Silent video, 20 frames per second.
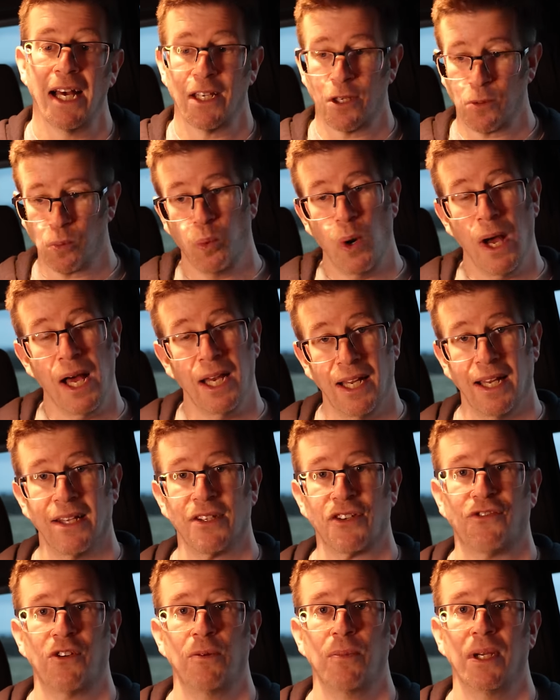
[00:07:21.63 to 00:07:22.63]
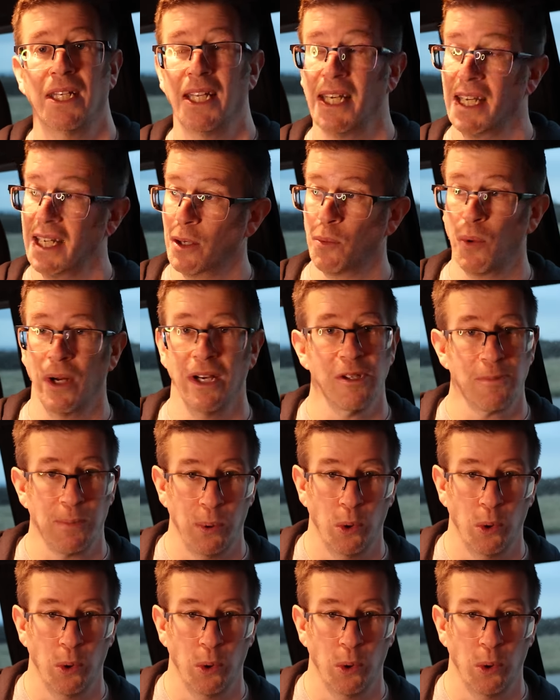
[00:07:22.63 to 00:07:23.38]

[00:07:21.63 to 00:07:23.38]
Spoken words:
as well as from in here when it's